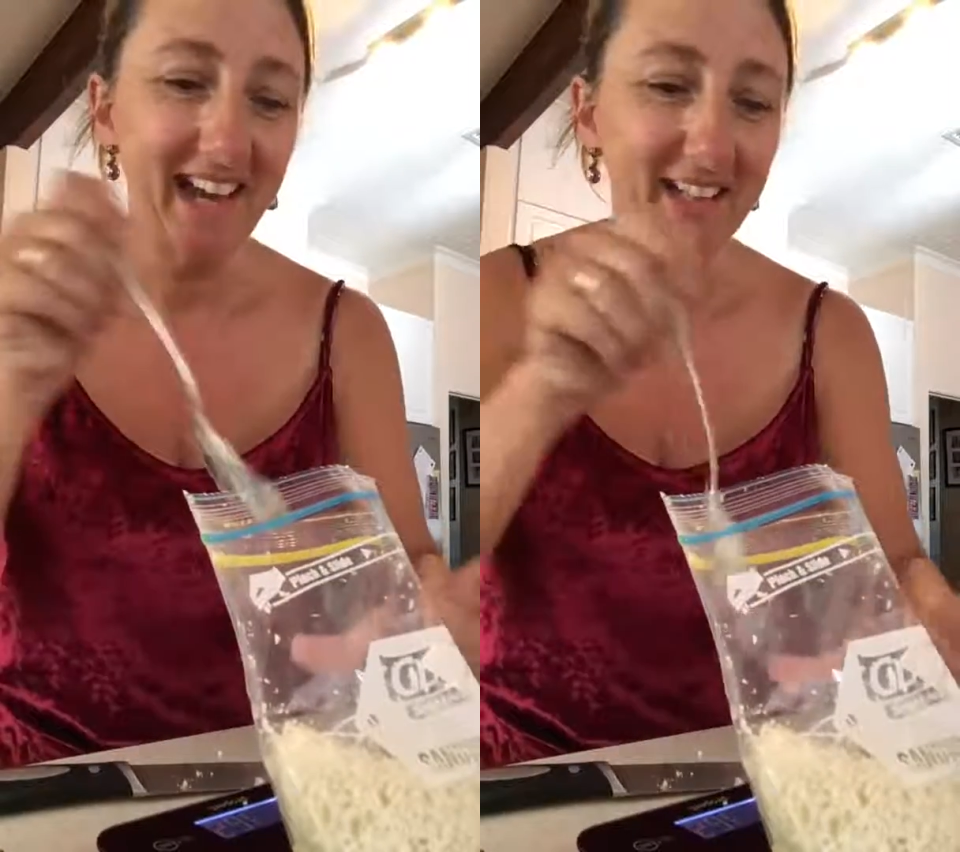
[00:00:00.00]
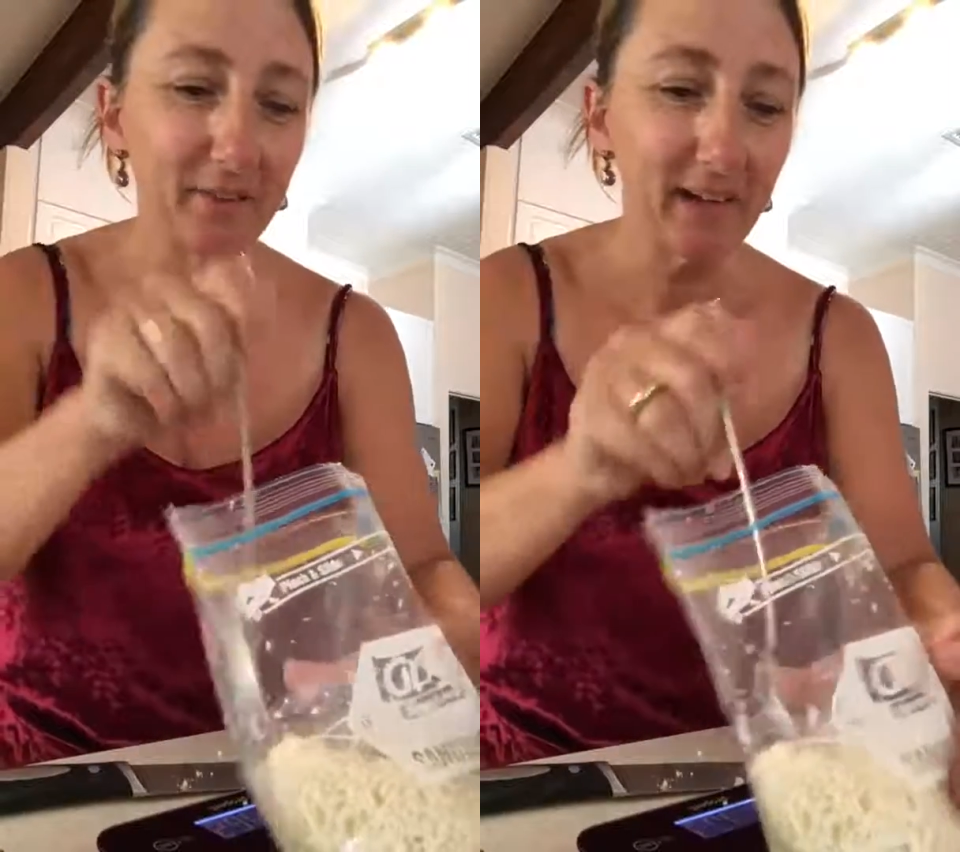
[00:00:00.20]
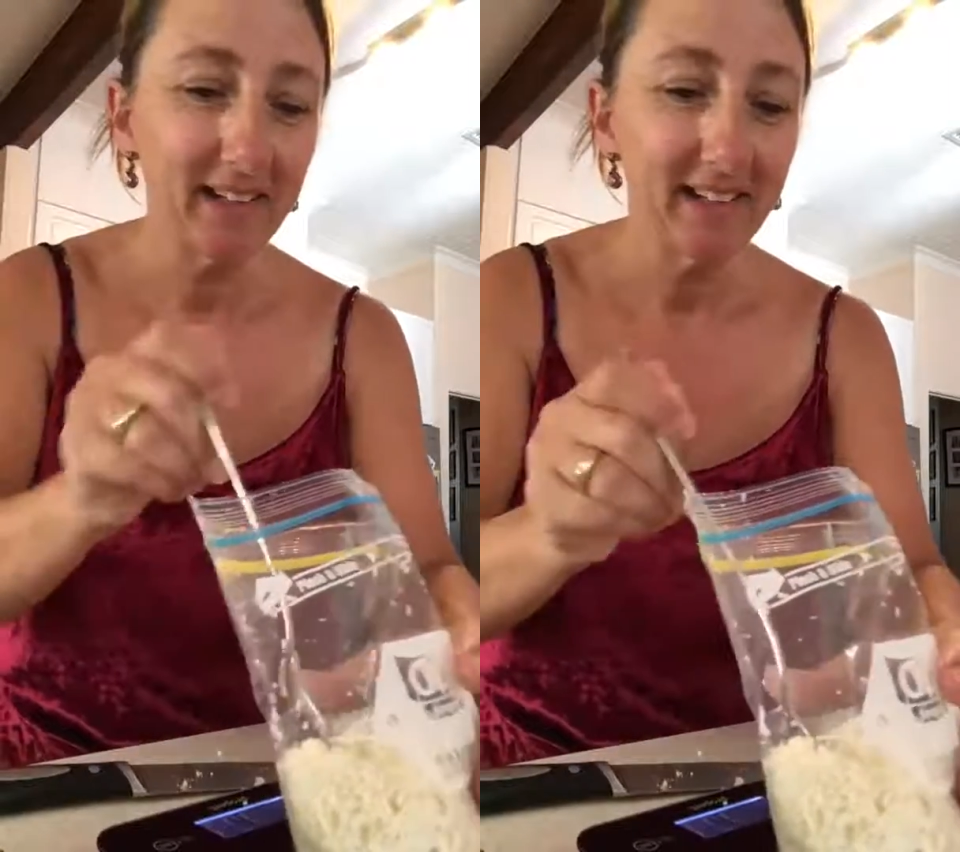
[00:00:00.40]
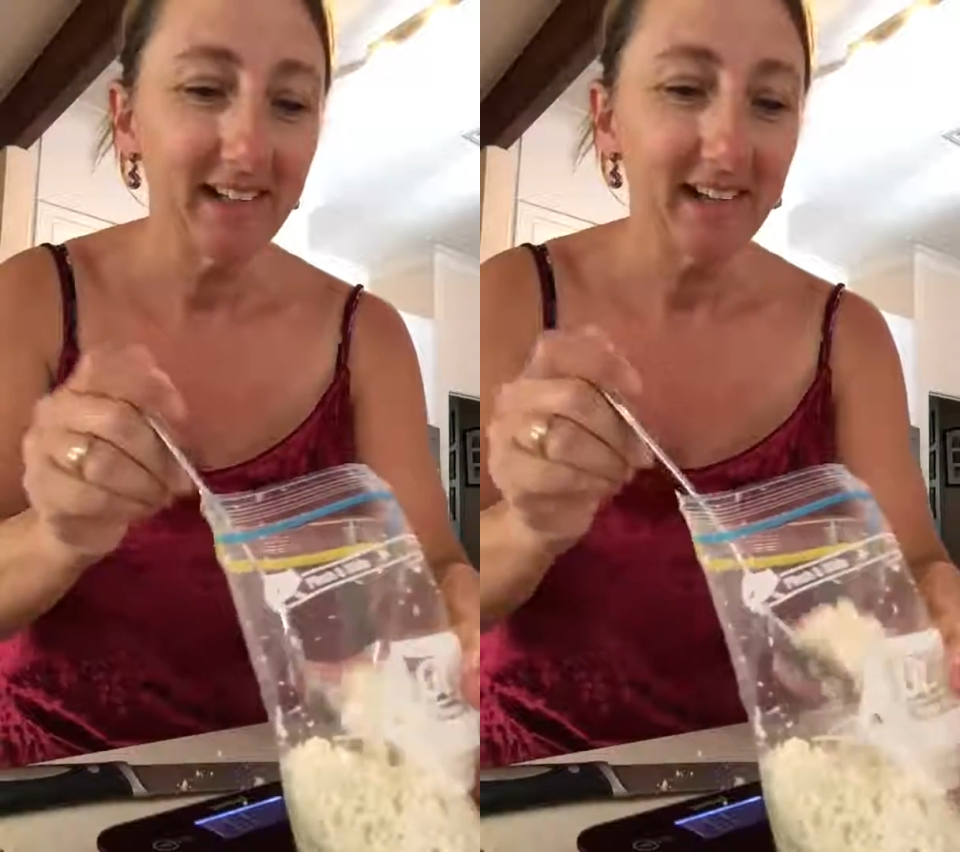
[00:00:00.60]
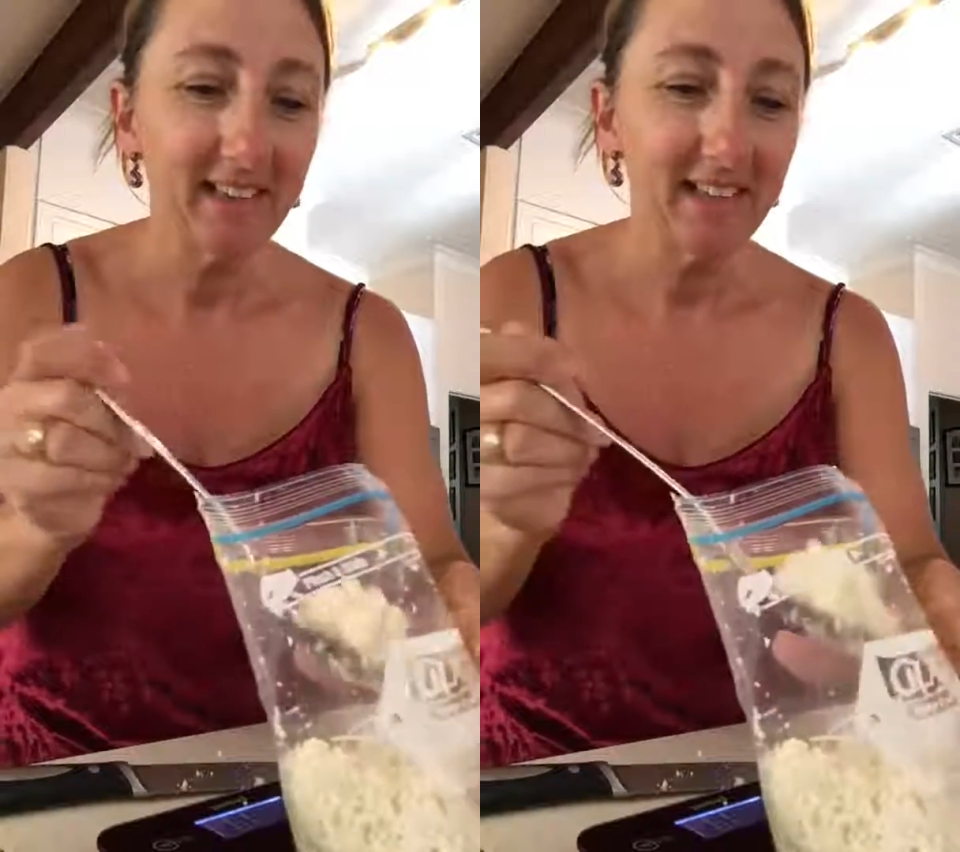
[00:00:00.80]
Anyway,
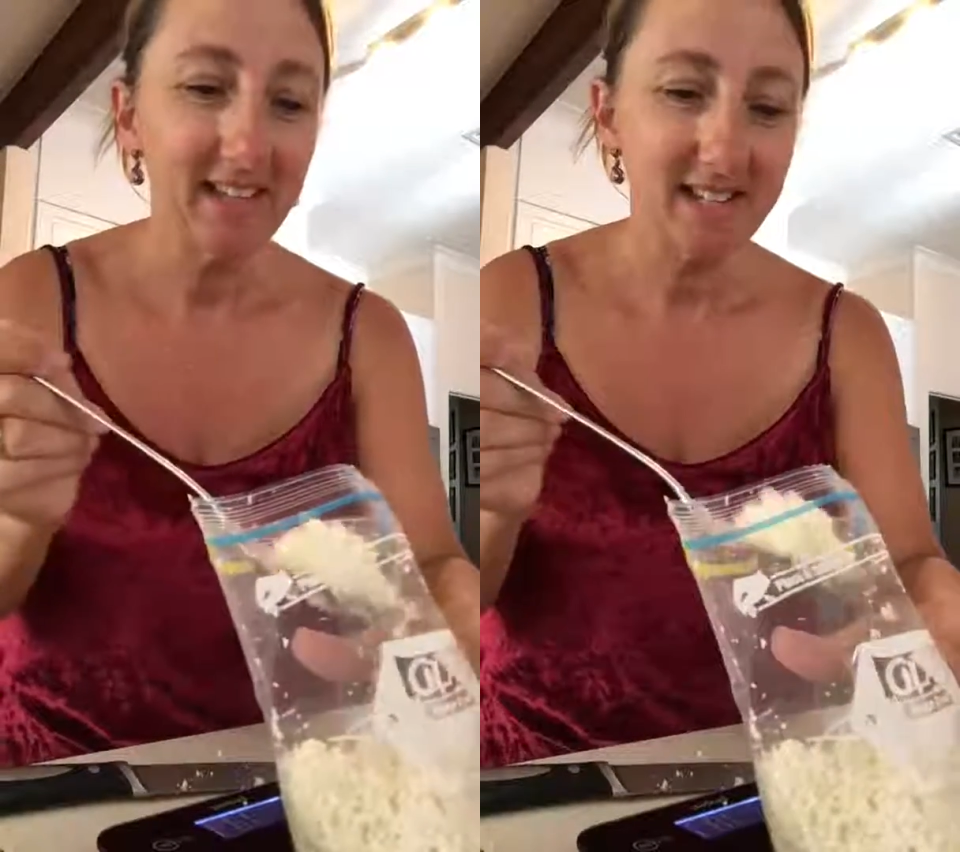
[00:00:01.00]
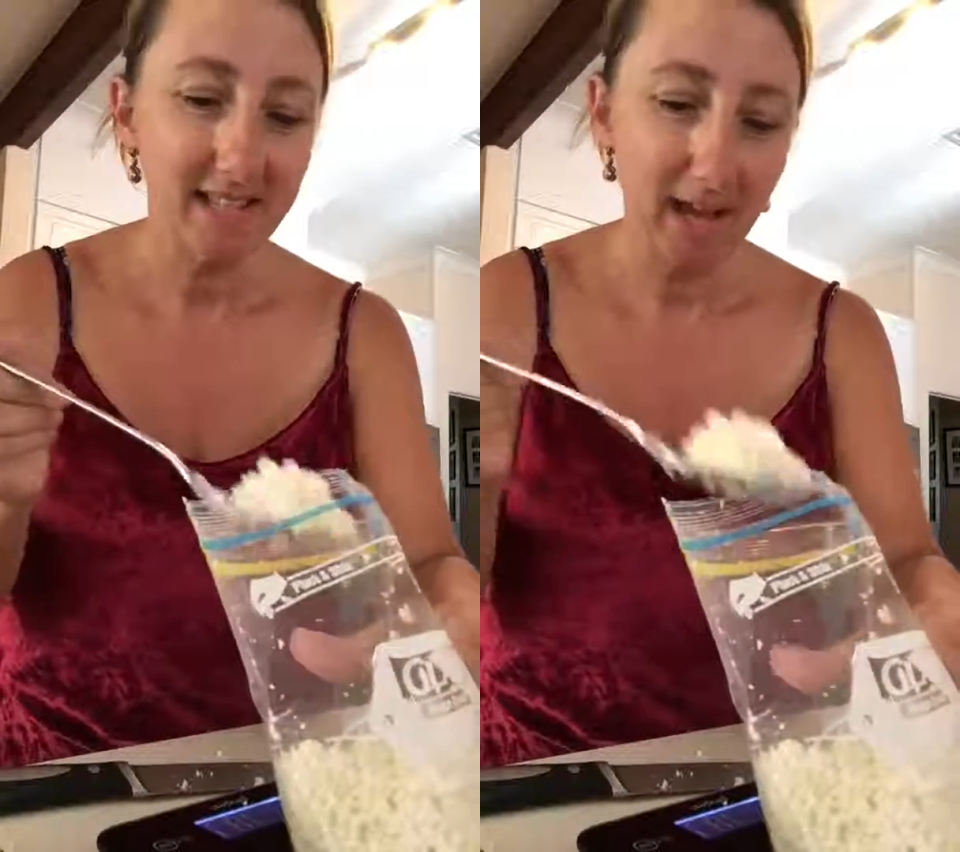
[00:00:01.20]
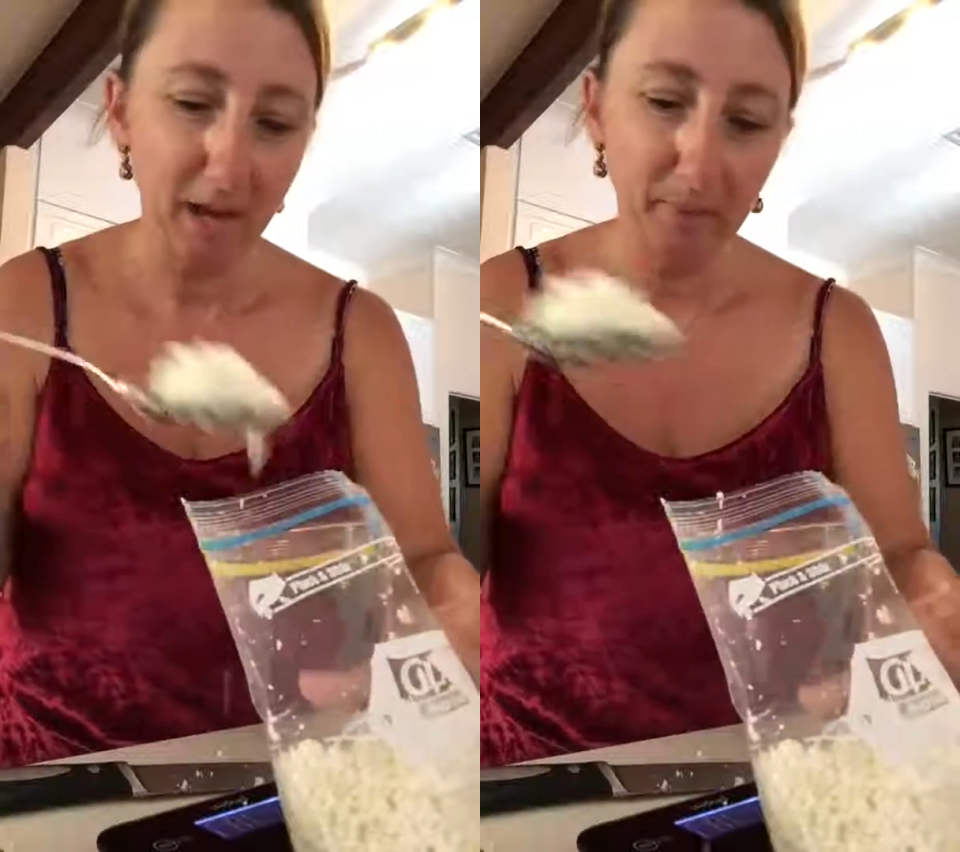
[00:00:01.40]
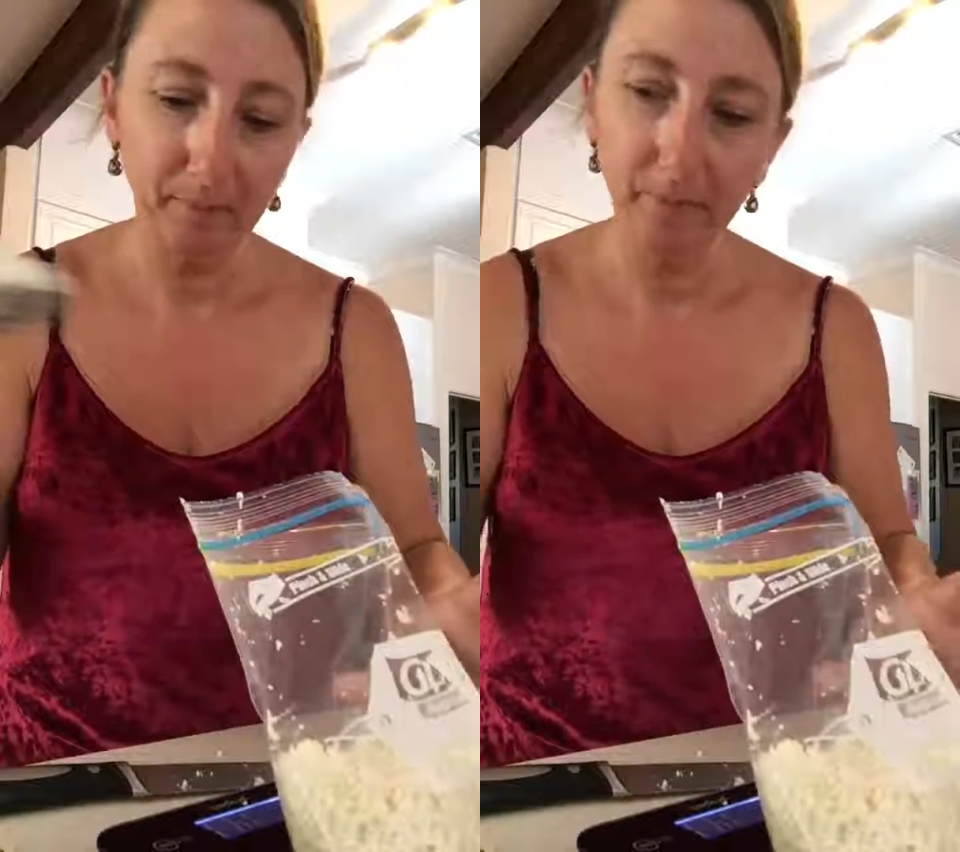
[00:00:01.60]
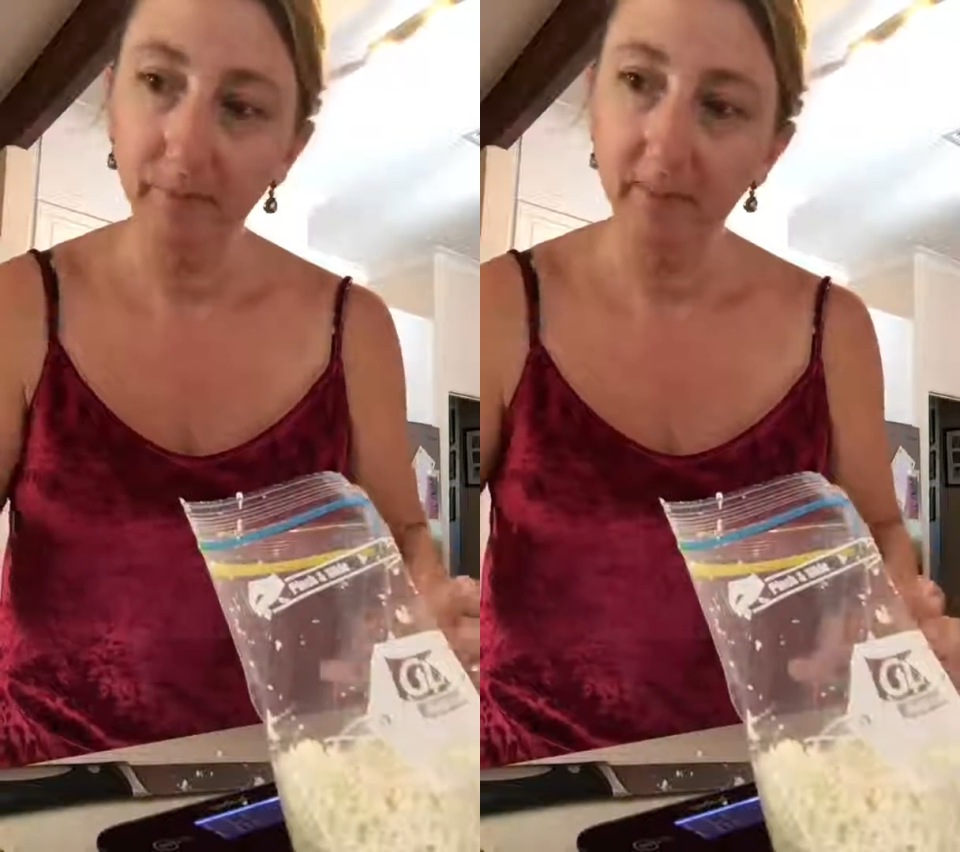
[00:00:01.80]
there's, there